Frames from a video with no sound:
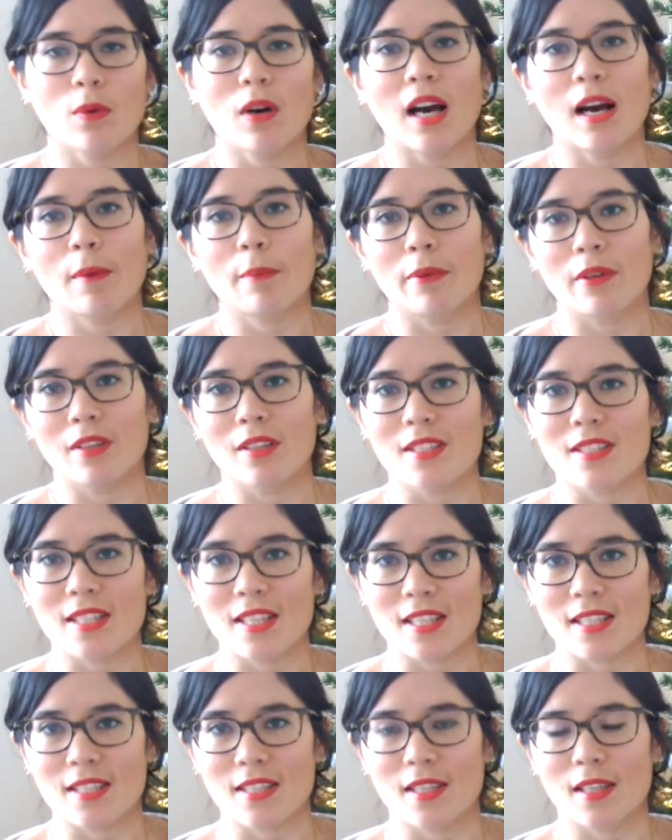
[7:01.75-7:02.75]
what happens
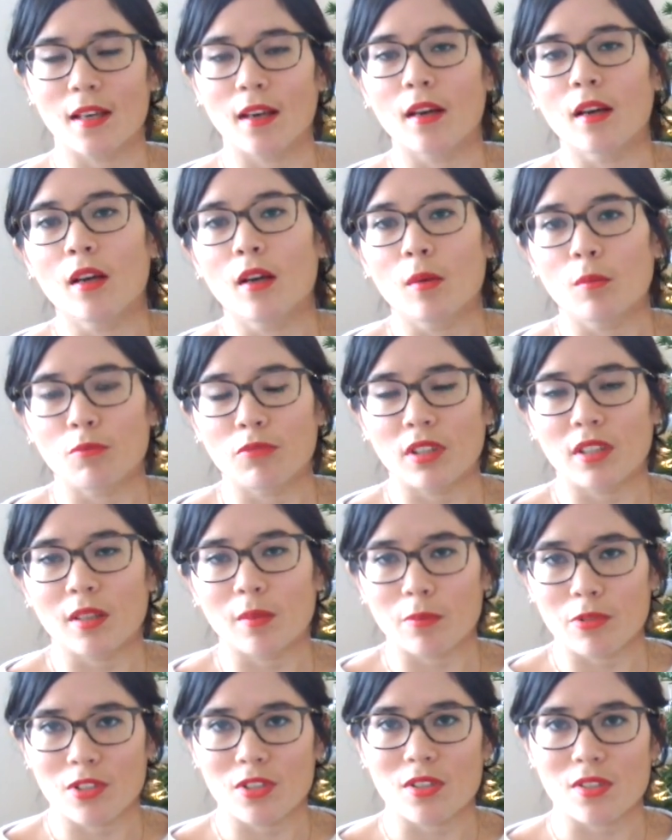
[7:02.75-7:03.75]
is the
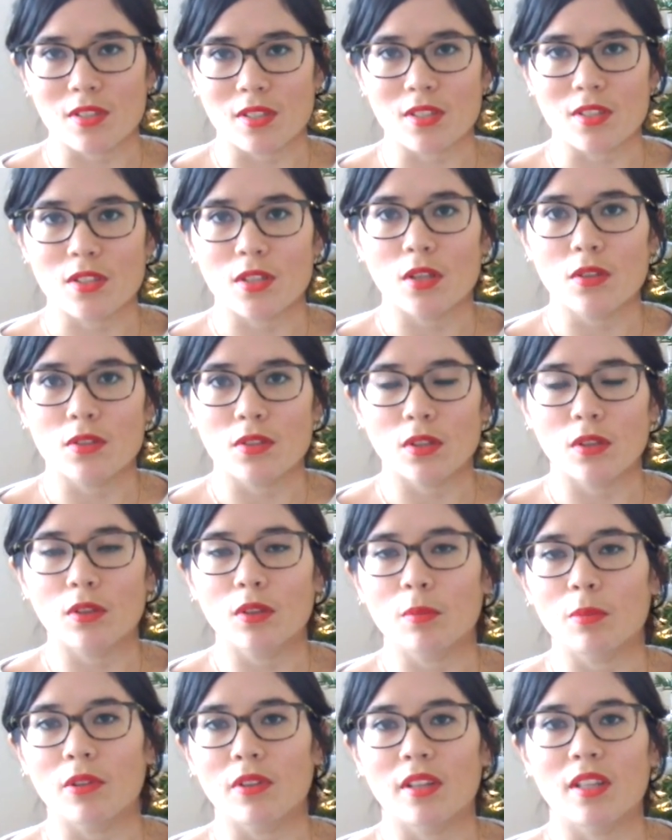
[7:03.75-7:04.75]
product produces so
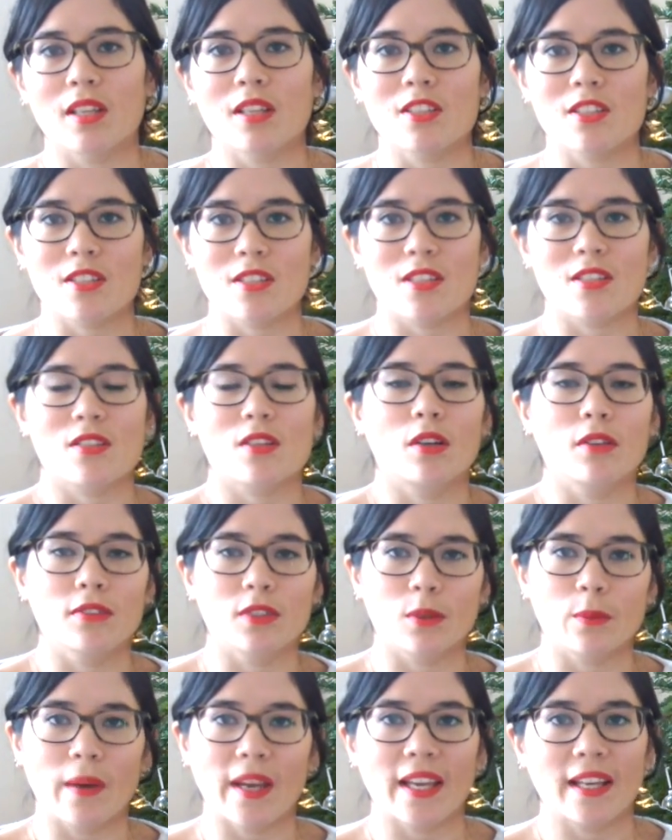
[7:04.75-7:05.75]
soluble that it just
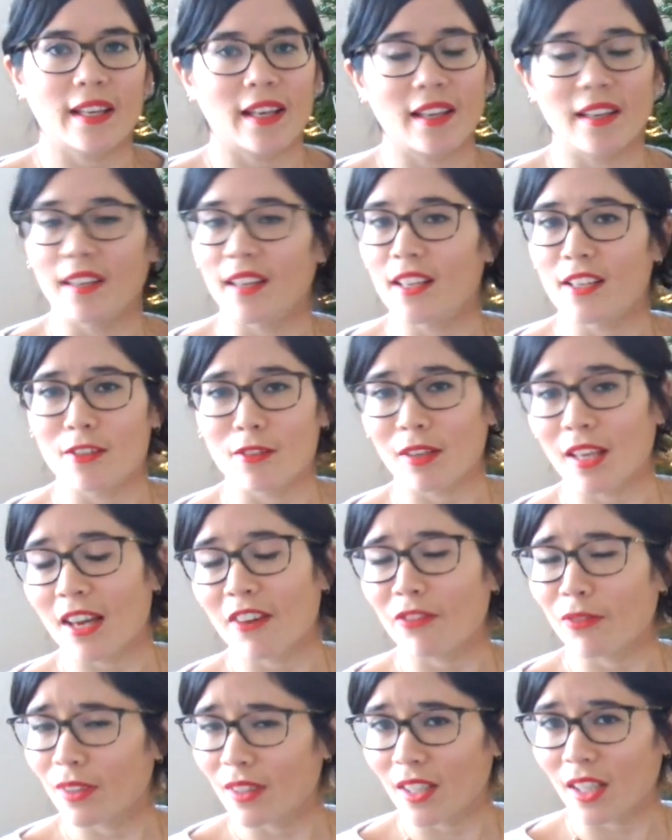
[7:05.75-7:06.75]
dissolves away again and you're
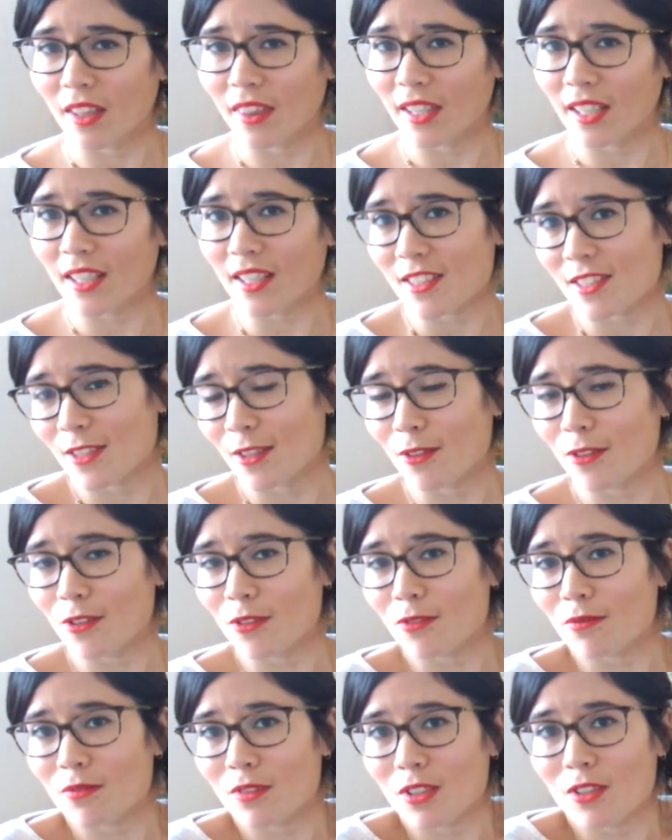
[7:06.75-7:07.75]
left with nothing so
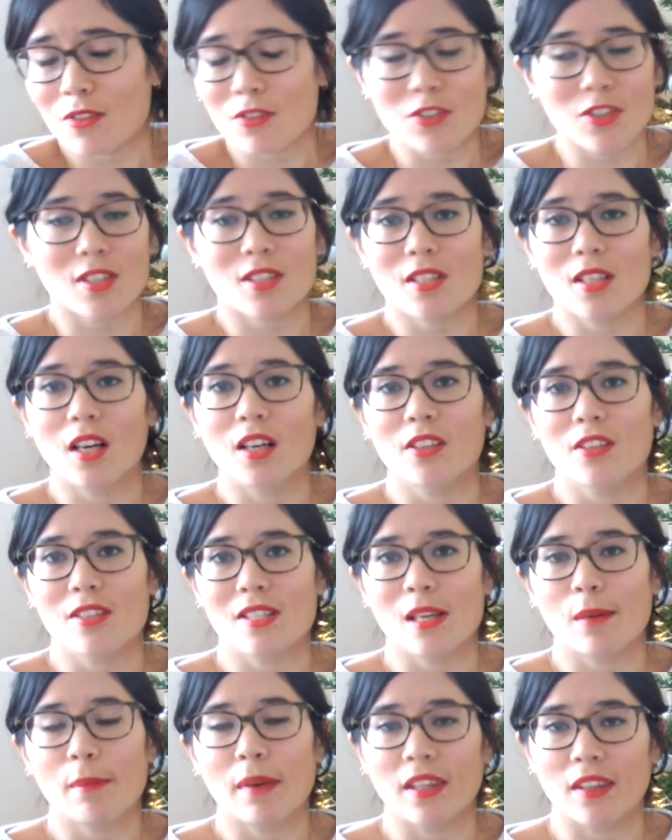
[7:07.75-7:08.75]
you, you just can't use
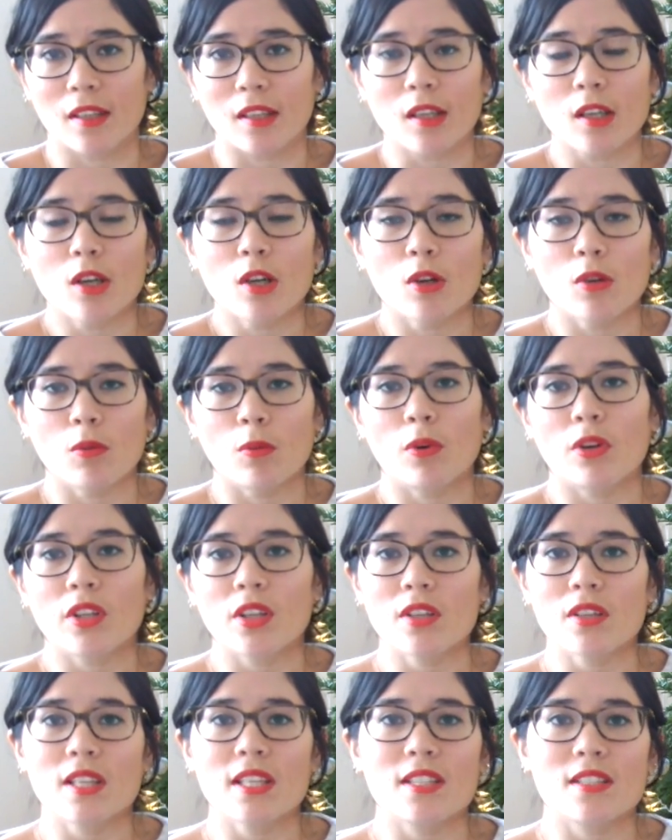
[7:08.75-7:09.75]
that method what
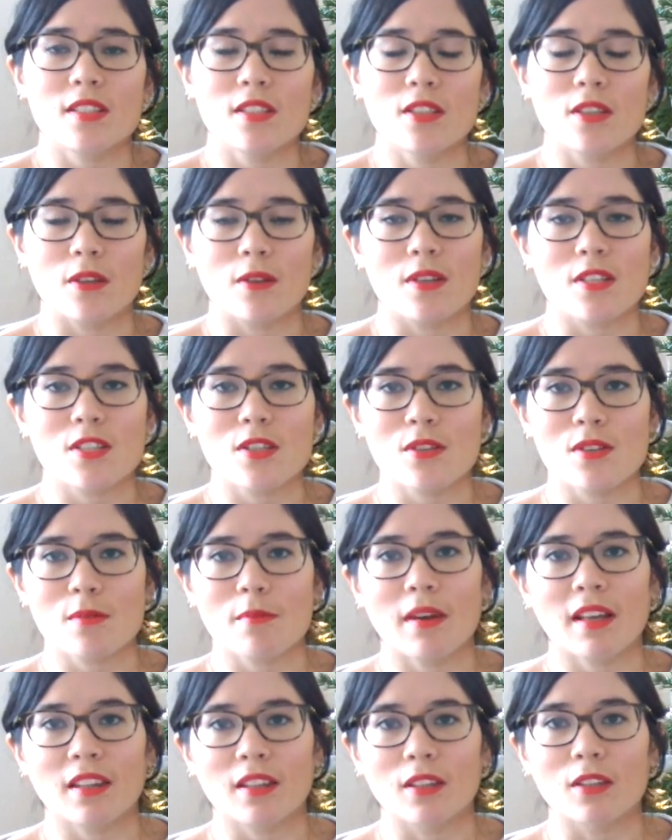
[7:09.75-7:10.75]
you need to do is use a
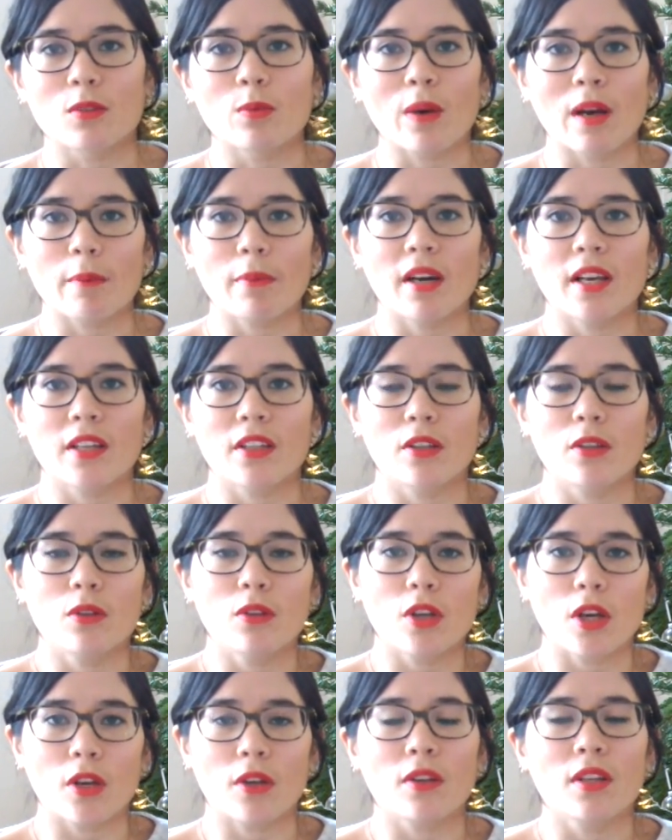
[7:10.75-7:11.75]
method whereby you
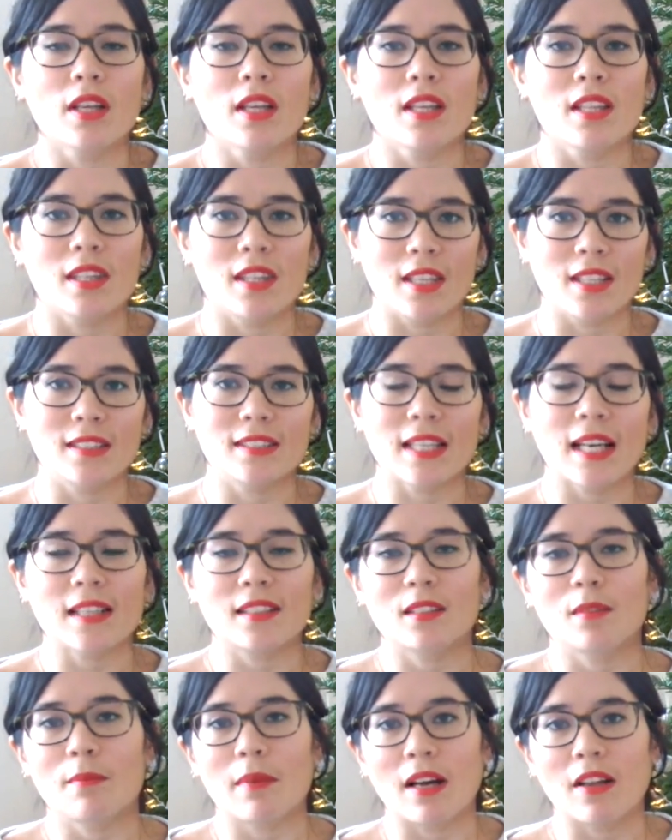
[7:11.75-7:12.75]
know the
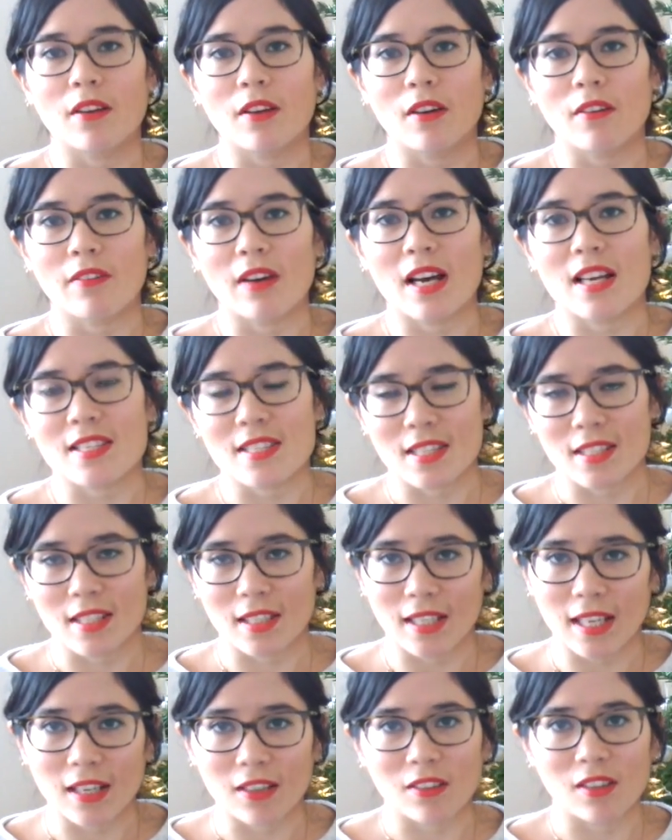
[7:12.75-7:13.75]
exact amount of acid
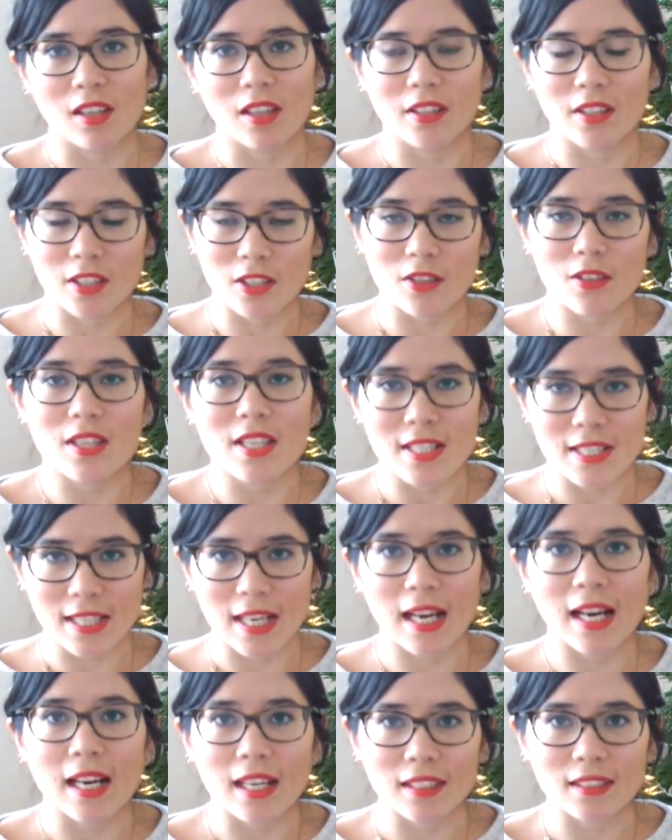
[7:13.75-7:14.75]
and alkali that you need
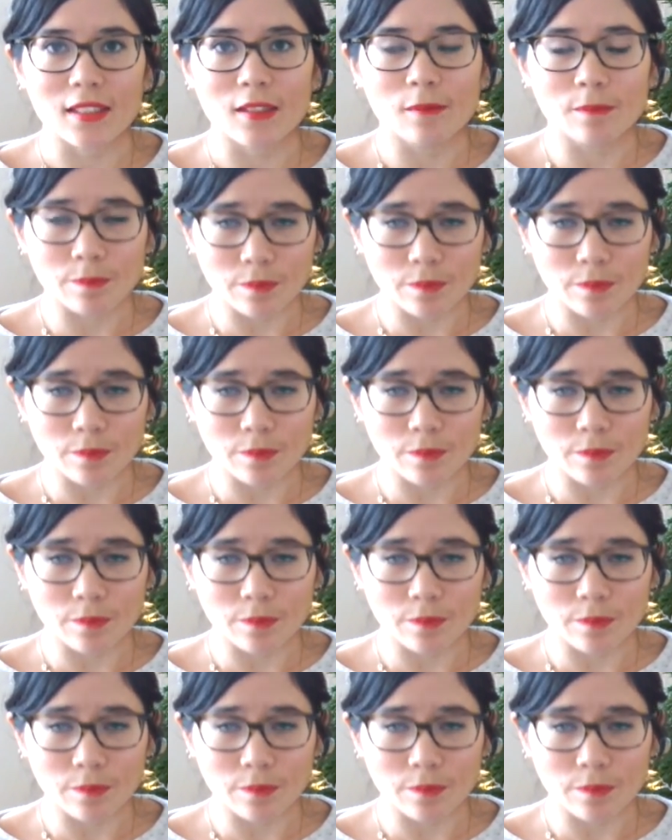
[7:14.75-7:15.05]
to add